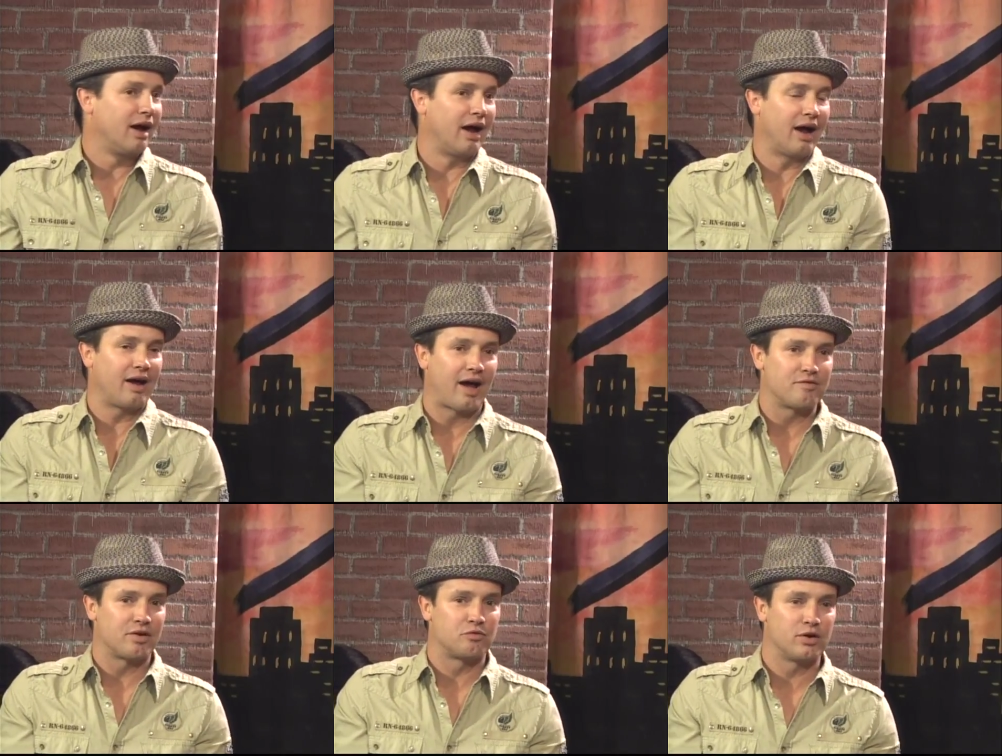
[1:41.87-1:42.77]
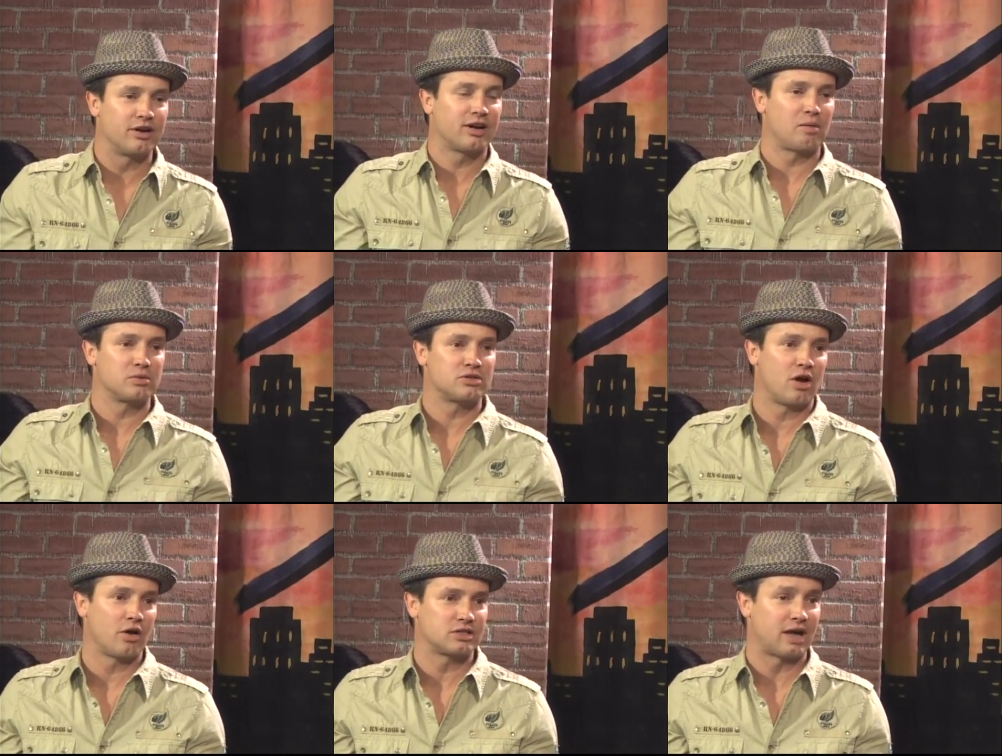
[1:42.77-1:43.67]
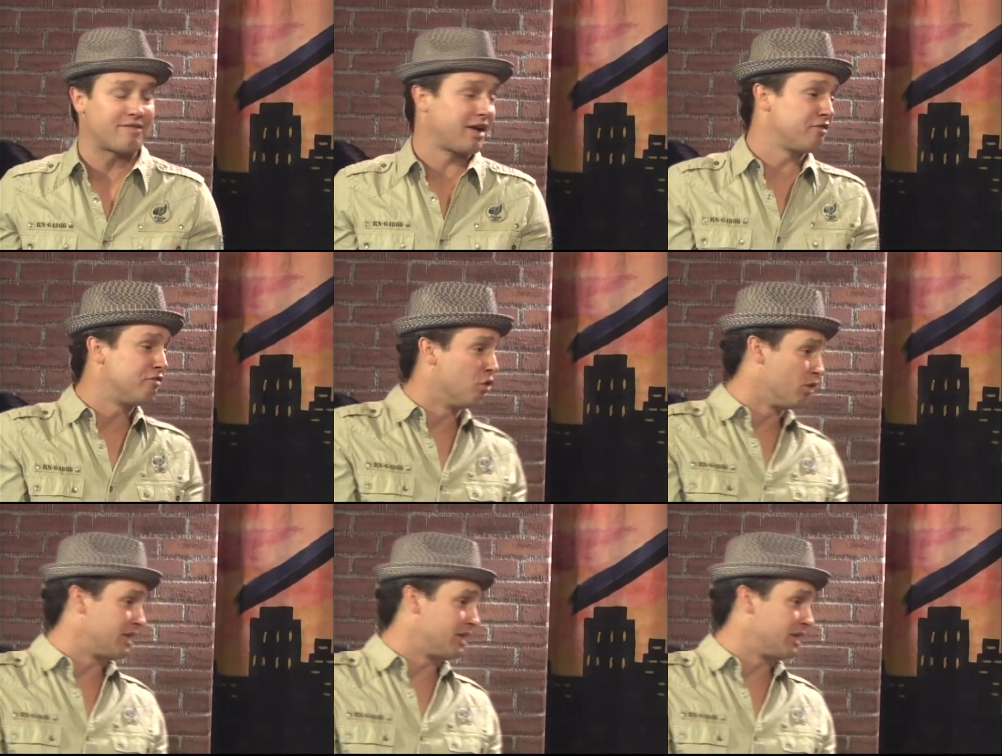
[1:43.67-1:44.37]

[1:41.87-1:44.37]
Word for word: Uh, I've, I've, written a couple songs, and I've got four